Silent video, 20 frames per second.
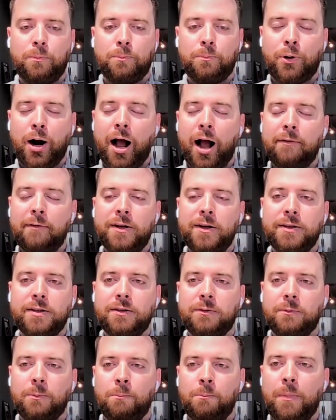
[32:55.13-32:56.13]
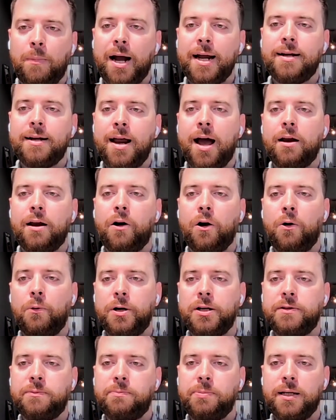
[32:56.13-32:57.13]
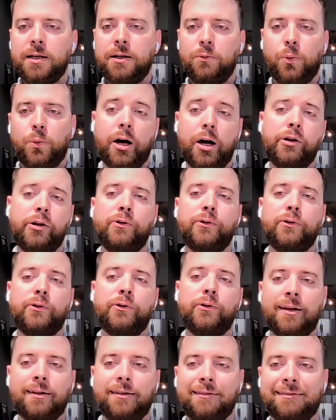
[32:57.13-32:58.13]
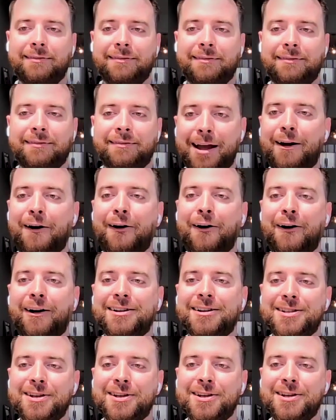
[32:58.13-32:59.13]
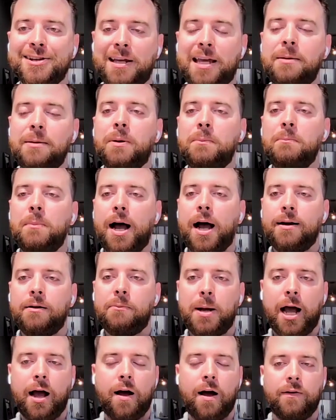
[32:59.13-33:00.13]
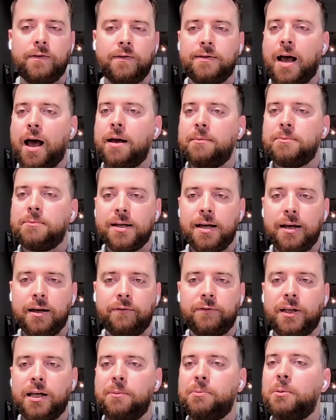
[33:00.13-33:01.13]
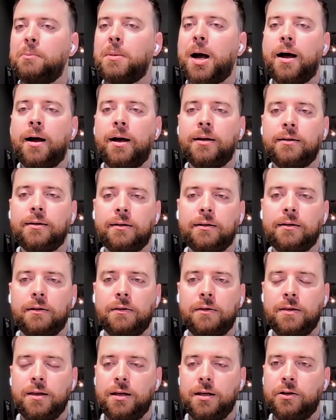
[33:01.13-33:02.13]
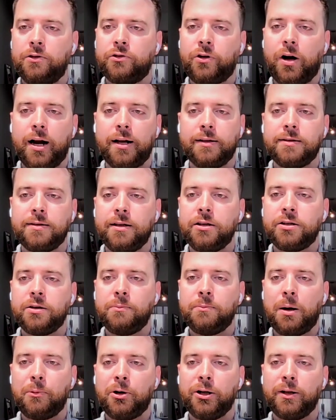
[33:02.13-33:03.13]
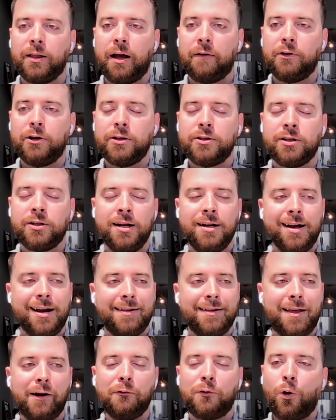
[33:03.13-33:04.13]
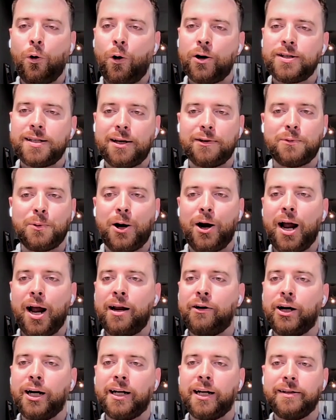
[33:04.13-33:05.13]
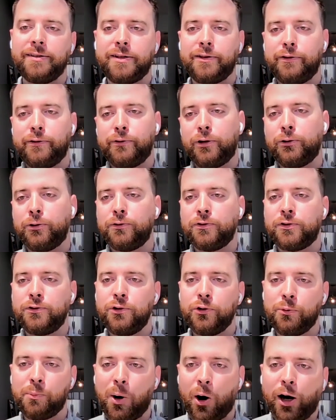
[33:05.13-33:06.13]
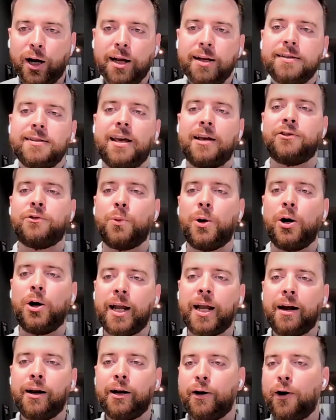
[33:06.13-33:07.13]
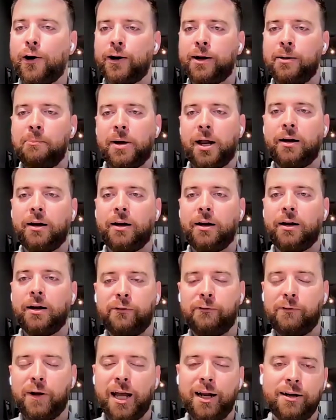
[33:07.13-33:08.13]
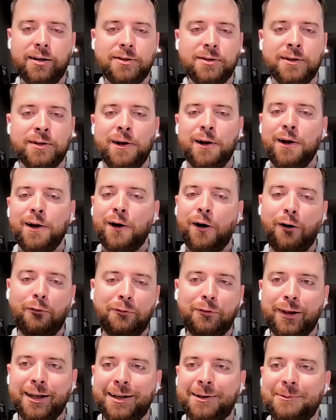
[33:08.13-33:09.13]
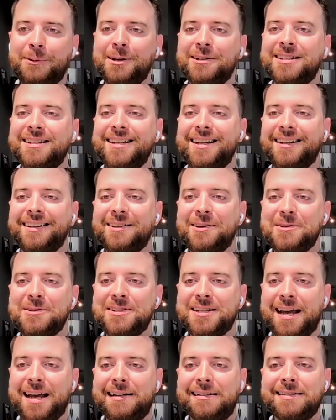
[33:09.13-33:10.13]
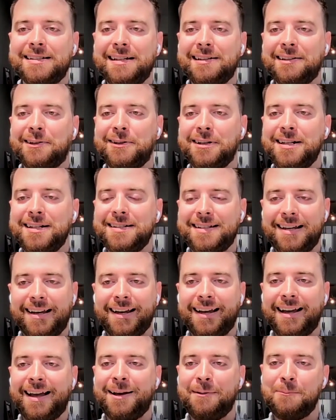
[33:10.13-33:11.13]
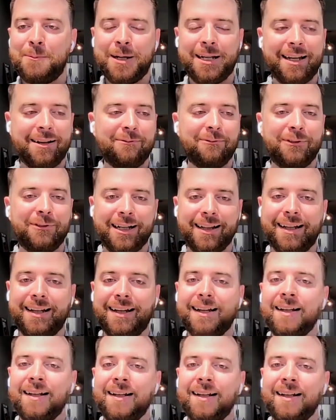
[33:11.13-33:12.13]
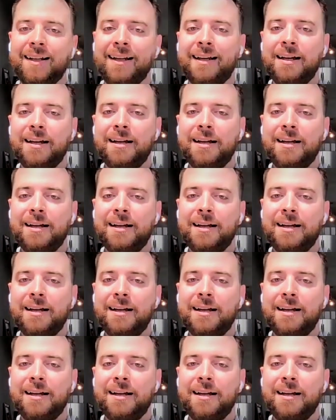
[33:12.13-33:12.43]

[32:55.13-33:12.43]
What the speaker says: profits might not always be where you think they are. So keep in mind about time saved, keep in mind the translation memory leverage. And course, as we're entering into those new markets, as we're getting our competitive advantage, hopefully we're seeing those sales increase and we can really